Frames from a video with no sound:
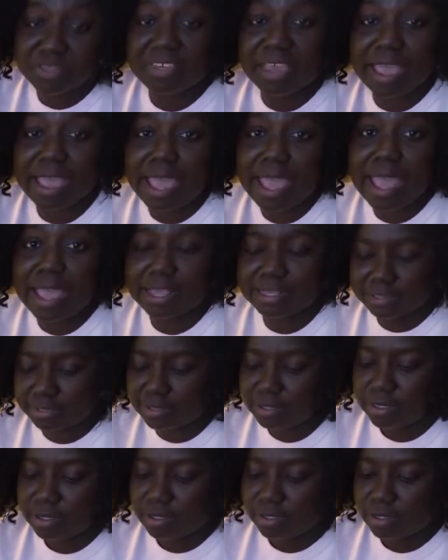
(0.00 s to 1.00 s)
eggs.
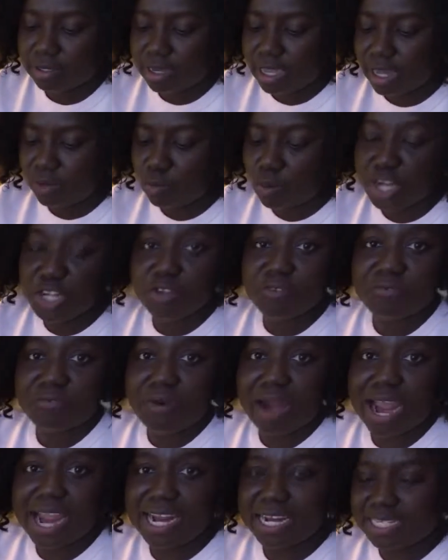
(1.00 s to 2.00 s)
And when you
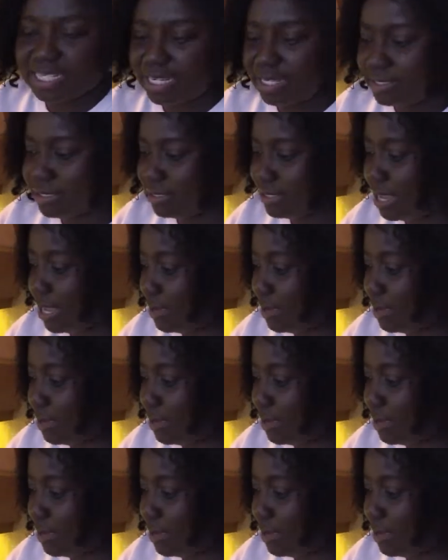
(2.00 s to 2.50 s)
fry it, it's